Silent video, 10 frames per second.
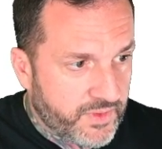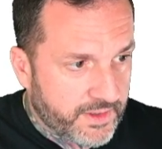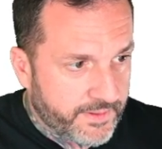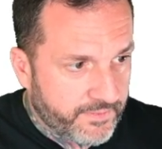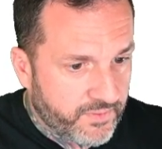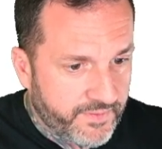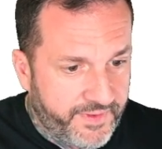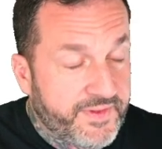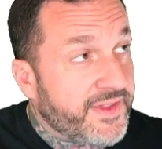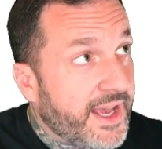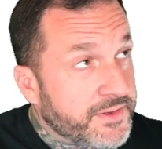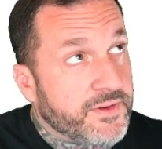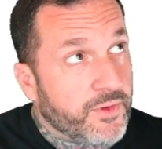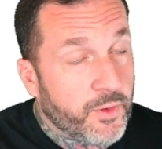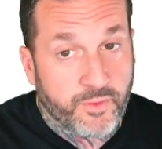uh,
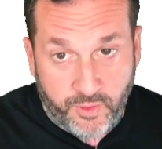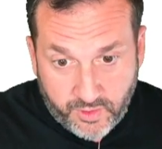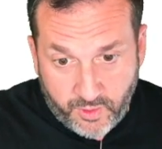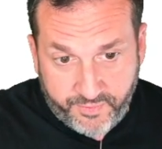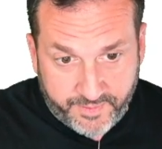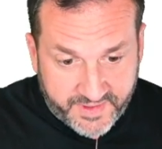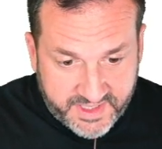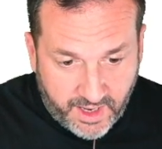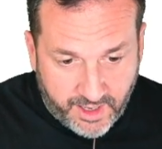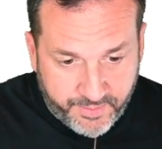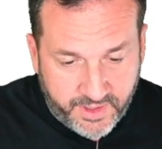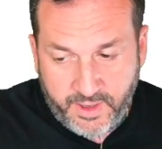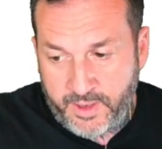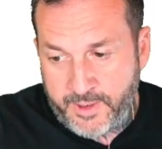50,000 row row goal from the top,